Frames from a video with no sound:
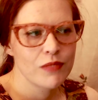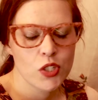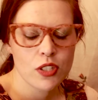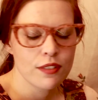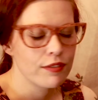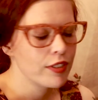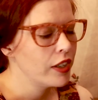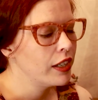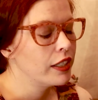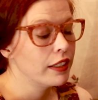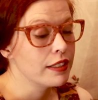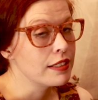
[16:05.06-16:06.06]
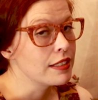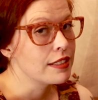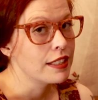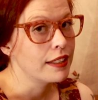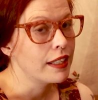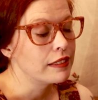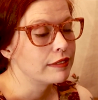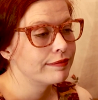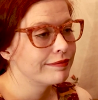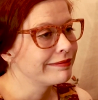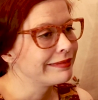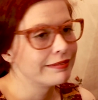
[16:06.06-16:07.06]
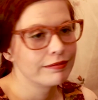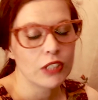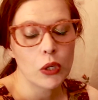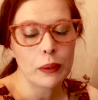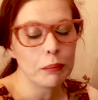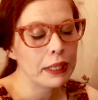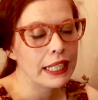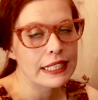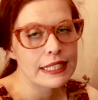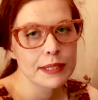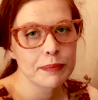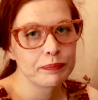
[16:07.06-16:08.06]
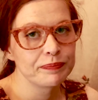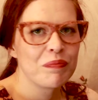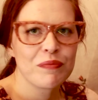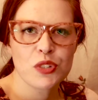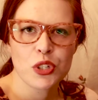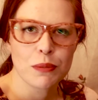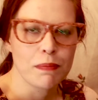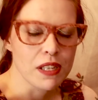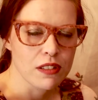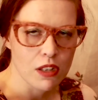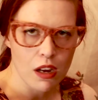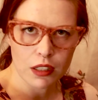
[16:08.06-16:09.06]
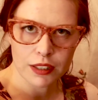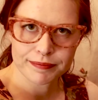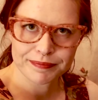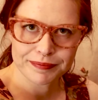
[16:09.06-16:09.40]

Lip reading: She's a very good assistant though. No complaints. She's best dog.